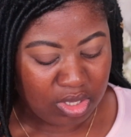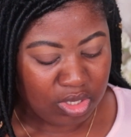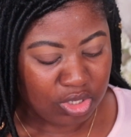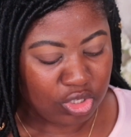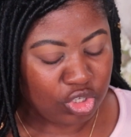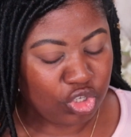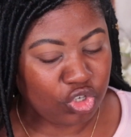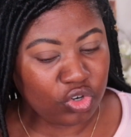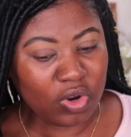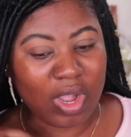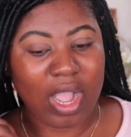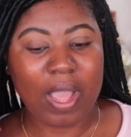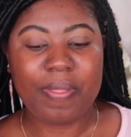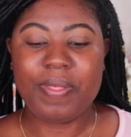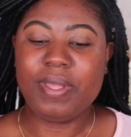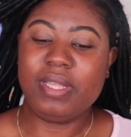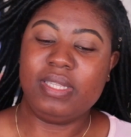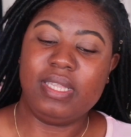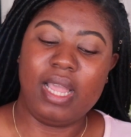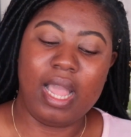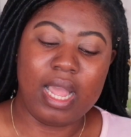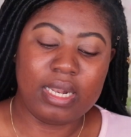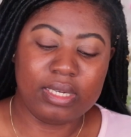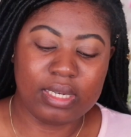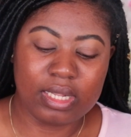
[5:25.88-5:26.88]
try this
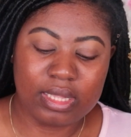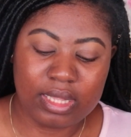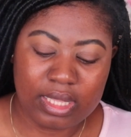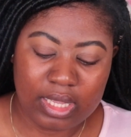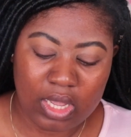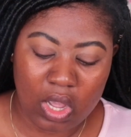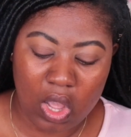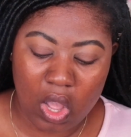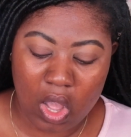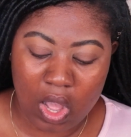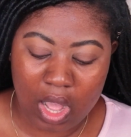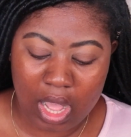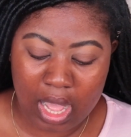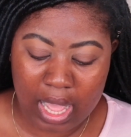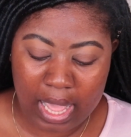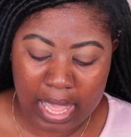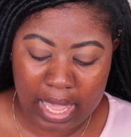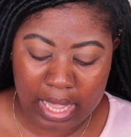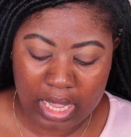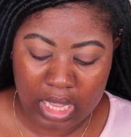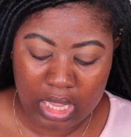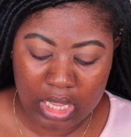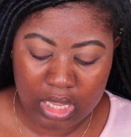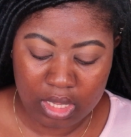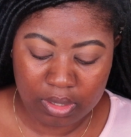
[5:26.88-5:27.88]
under the
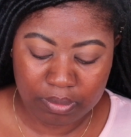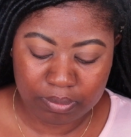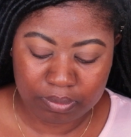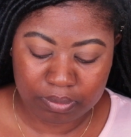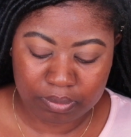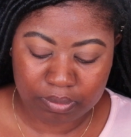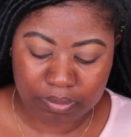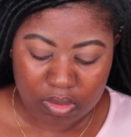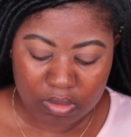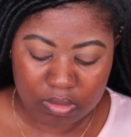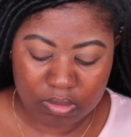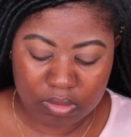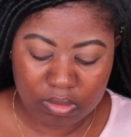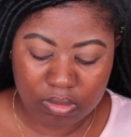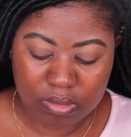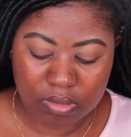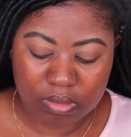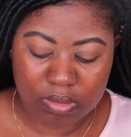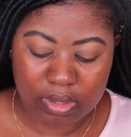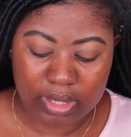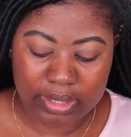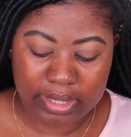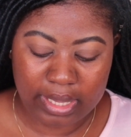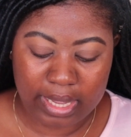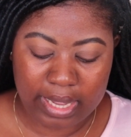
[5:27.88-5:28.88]
eye.
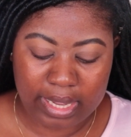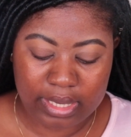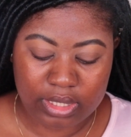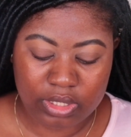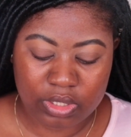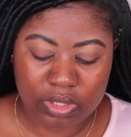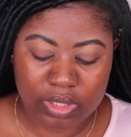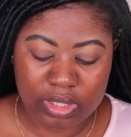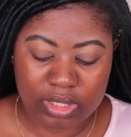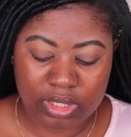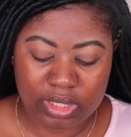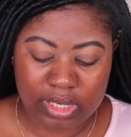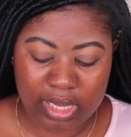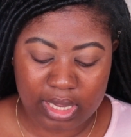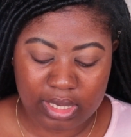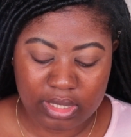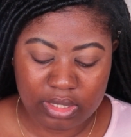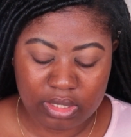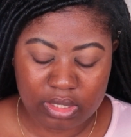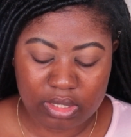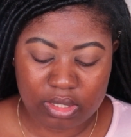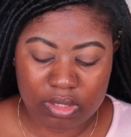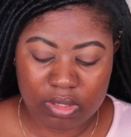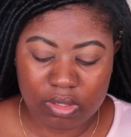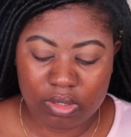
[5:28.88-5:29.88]
Ooh, okay, so it
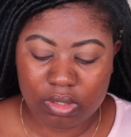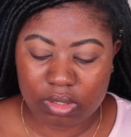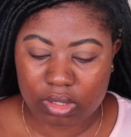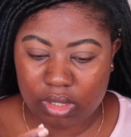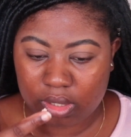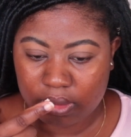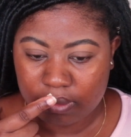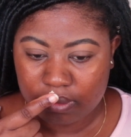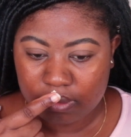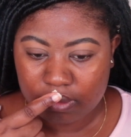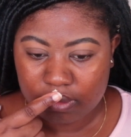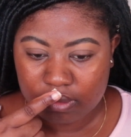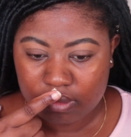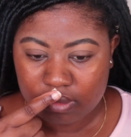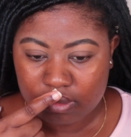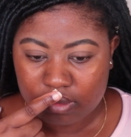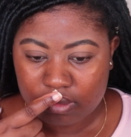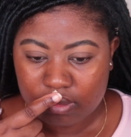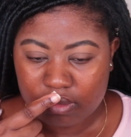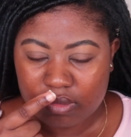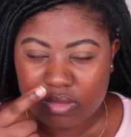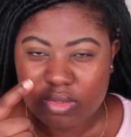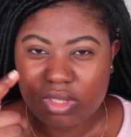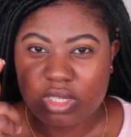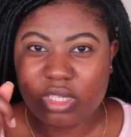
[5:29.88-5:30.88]
does look
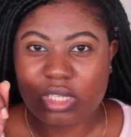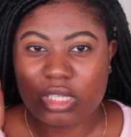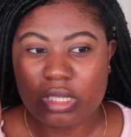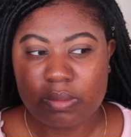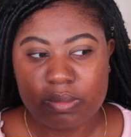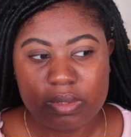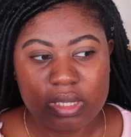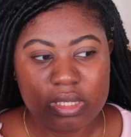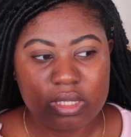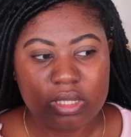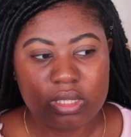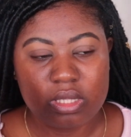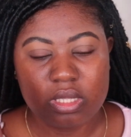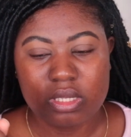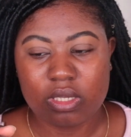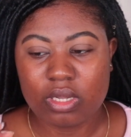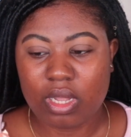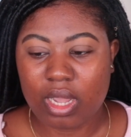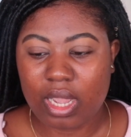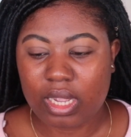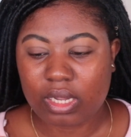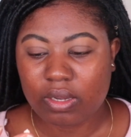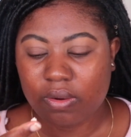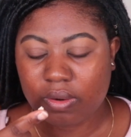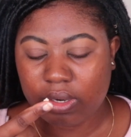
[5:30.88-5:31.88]
similar to the
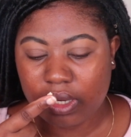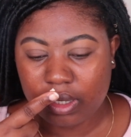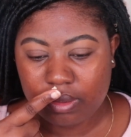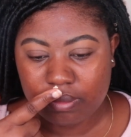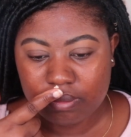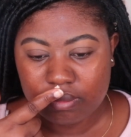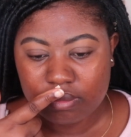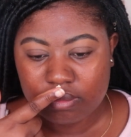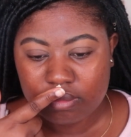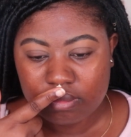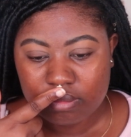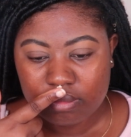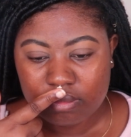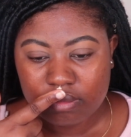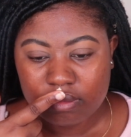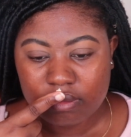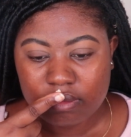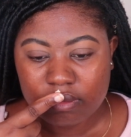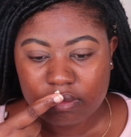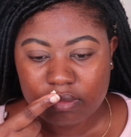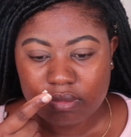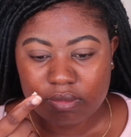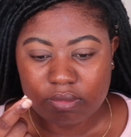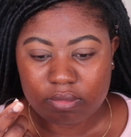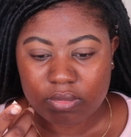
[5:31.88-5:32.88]
night cream.
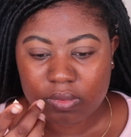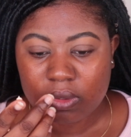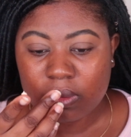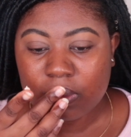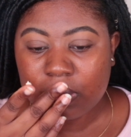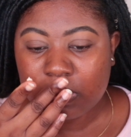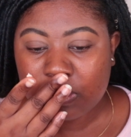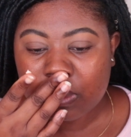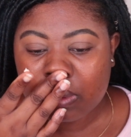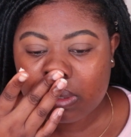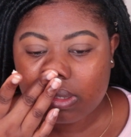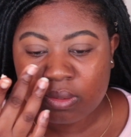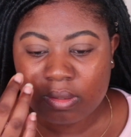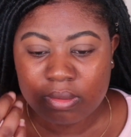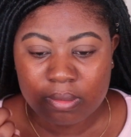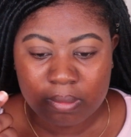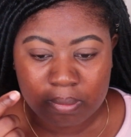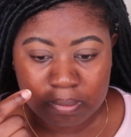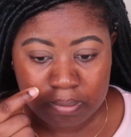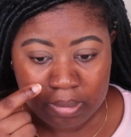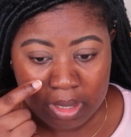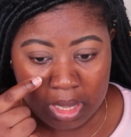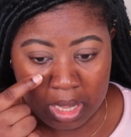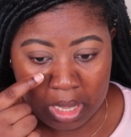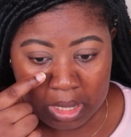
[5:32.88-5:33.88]
Ooh,
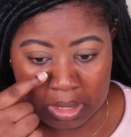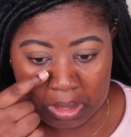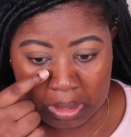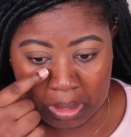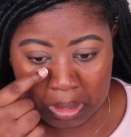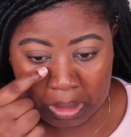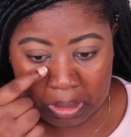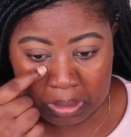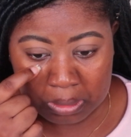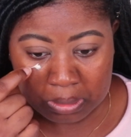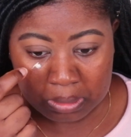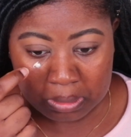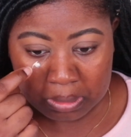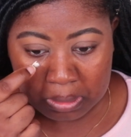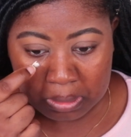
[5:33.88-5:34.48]
but it